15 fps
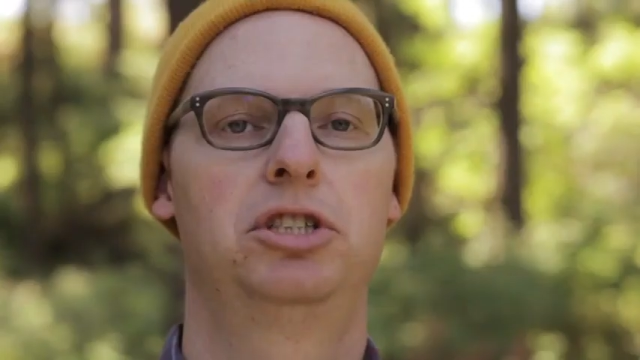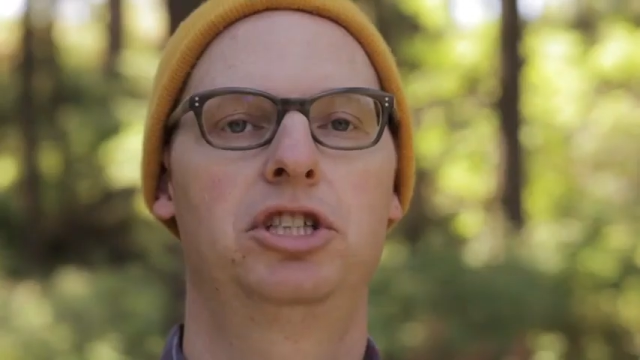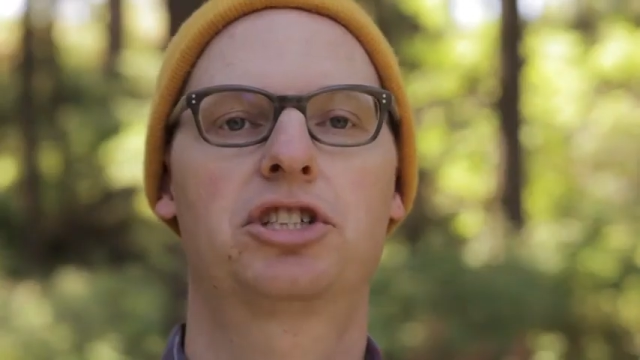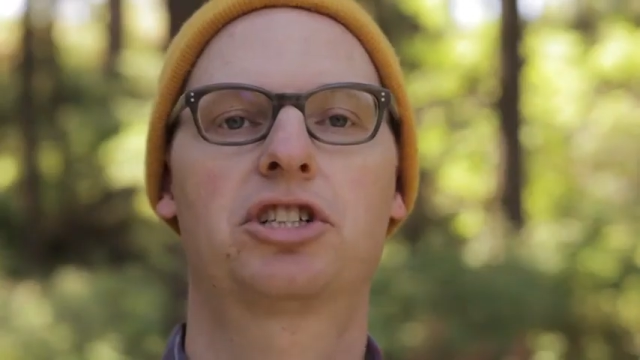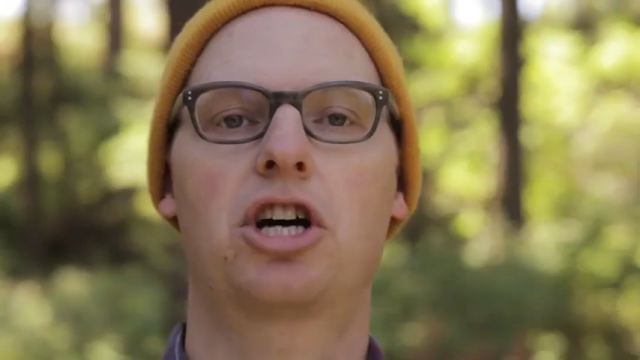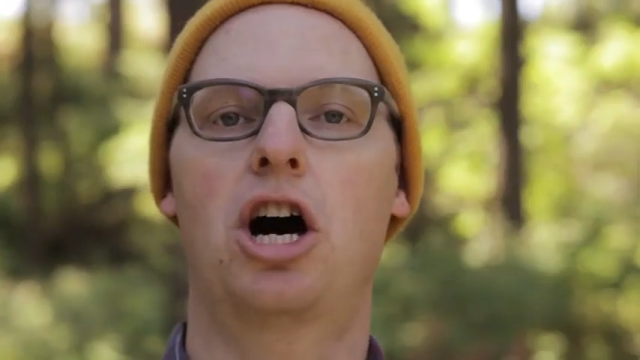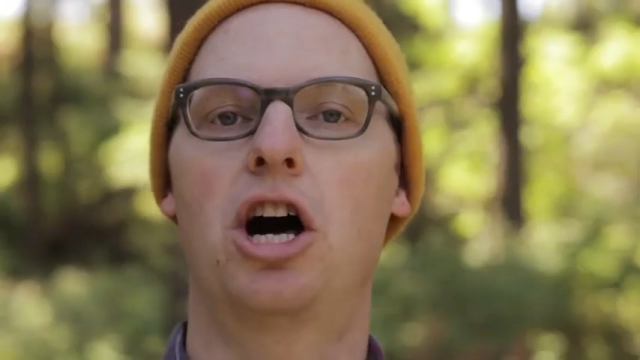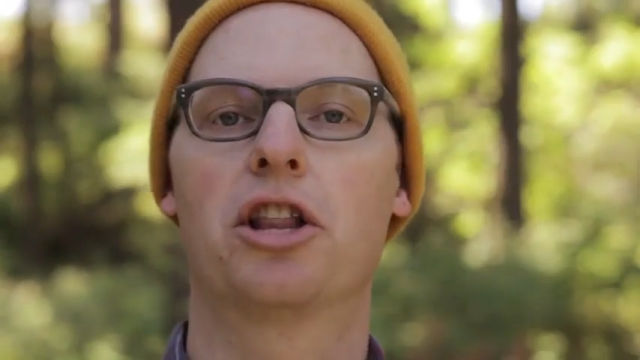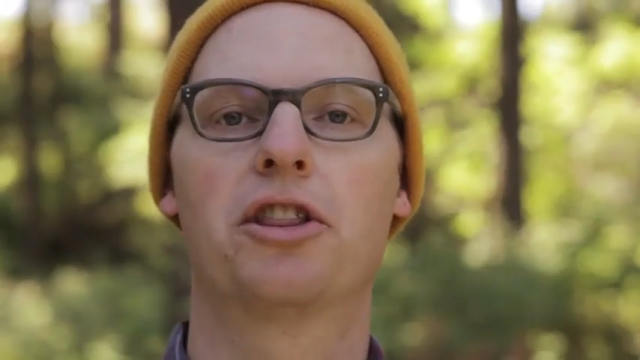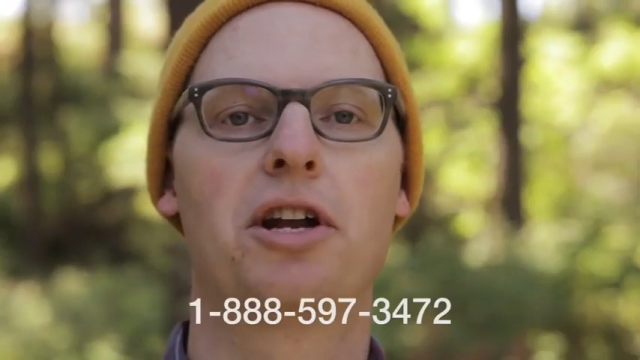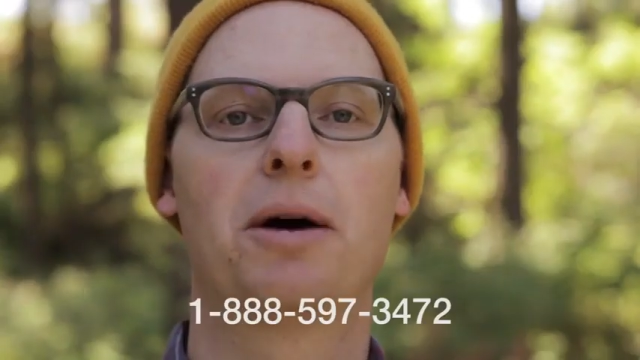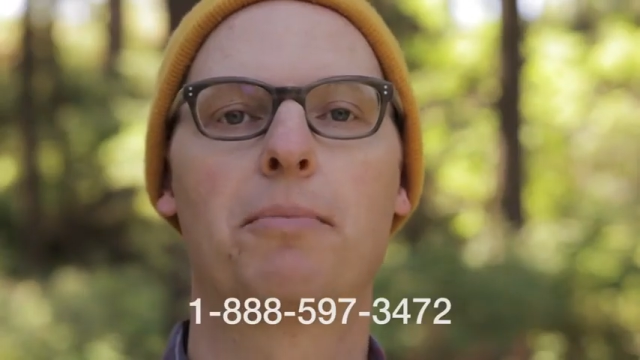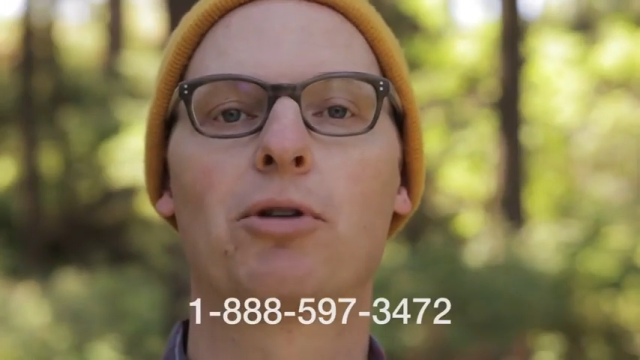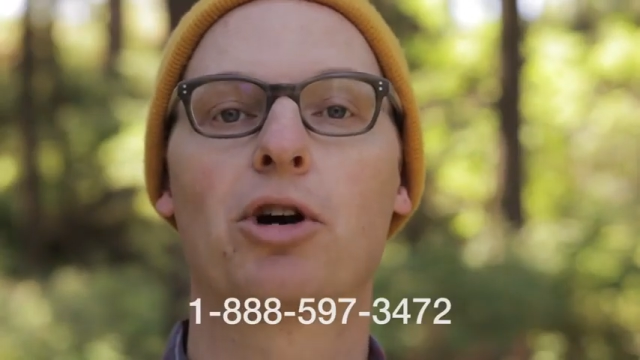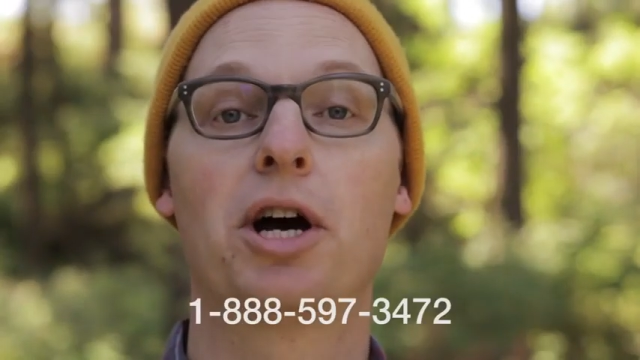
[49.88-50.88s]
Just call the
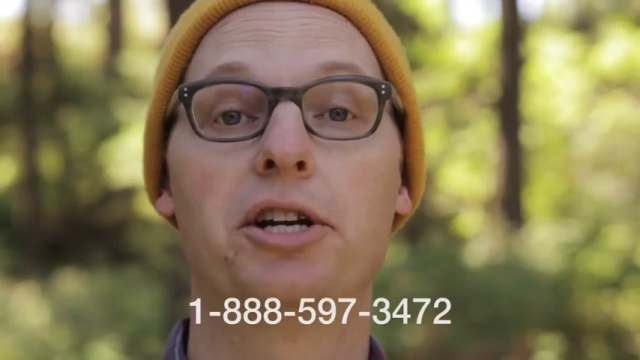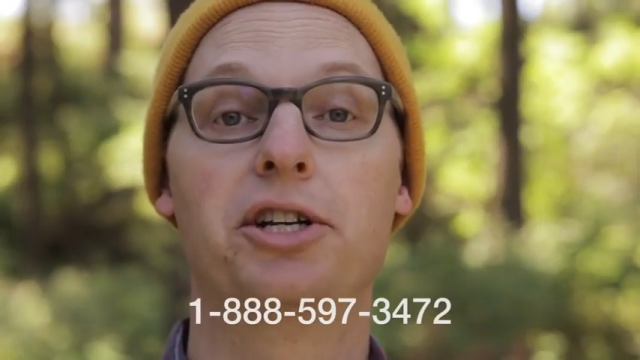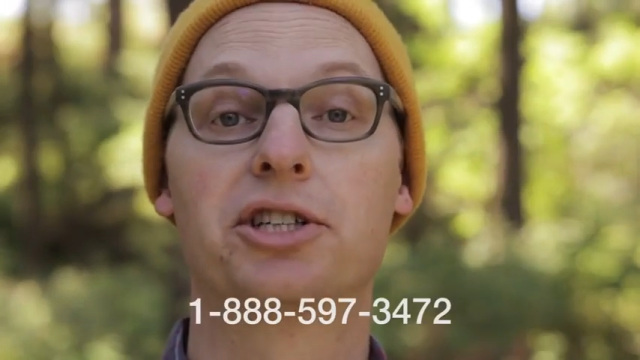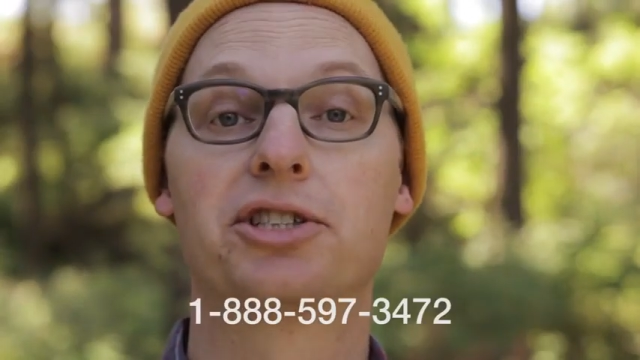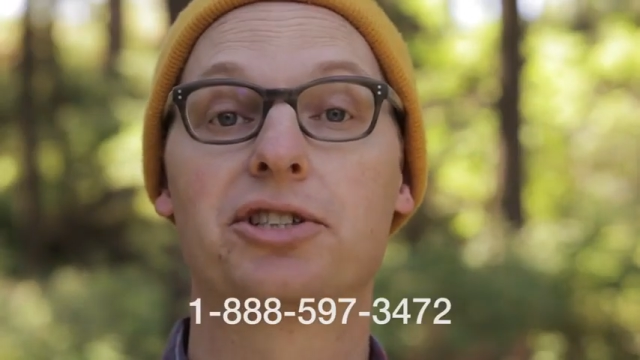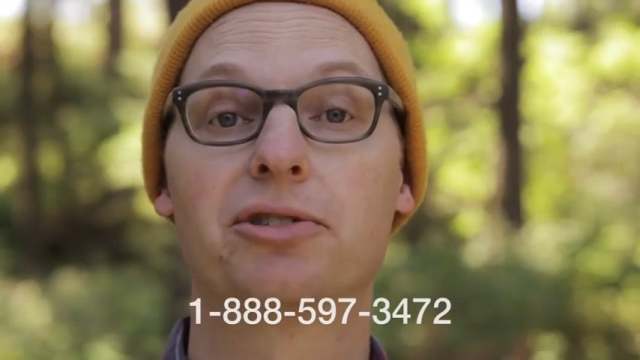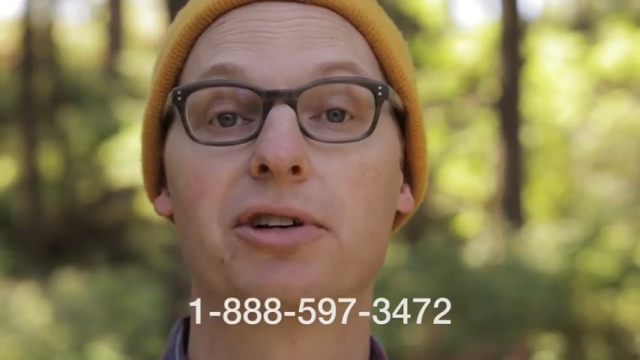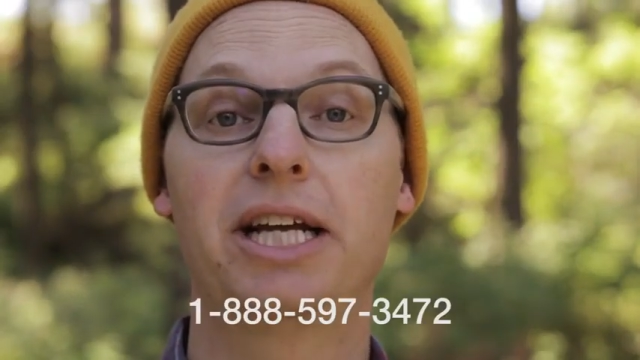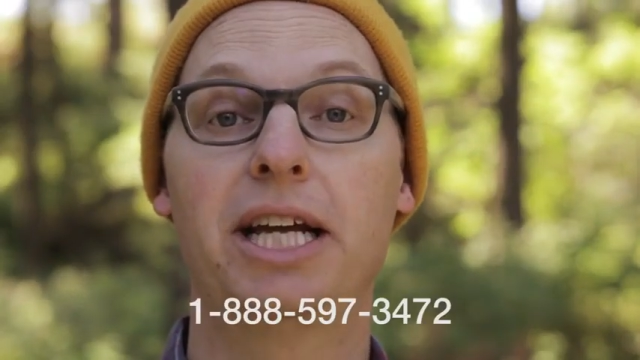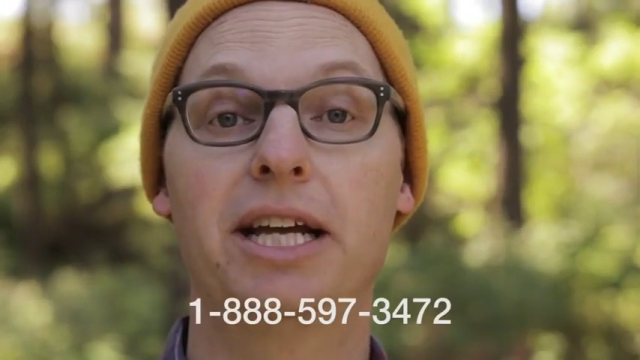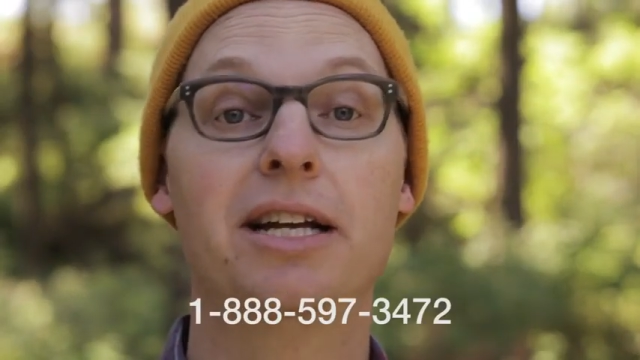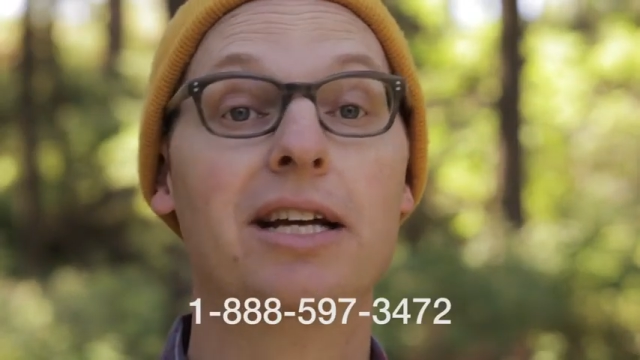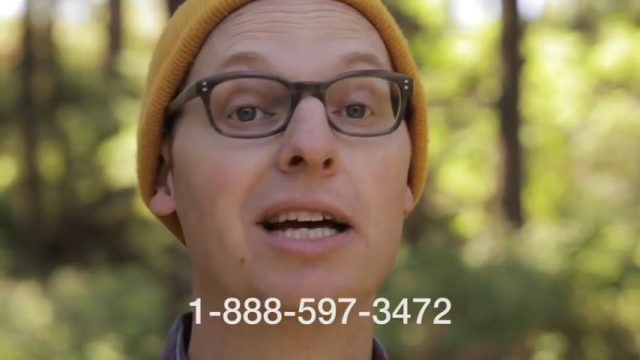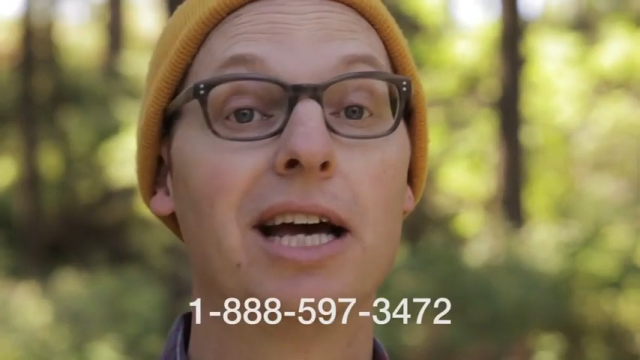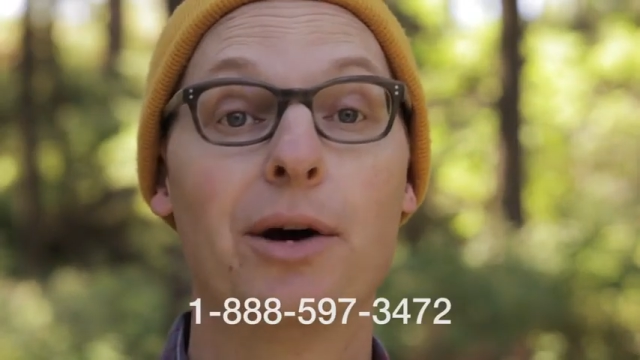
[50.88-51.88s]
number on your screen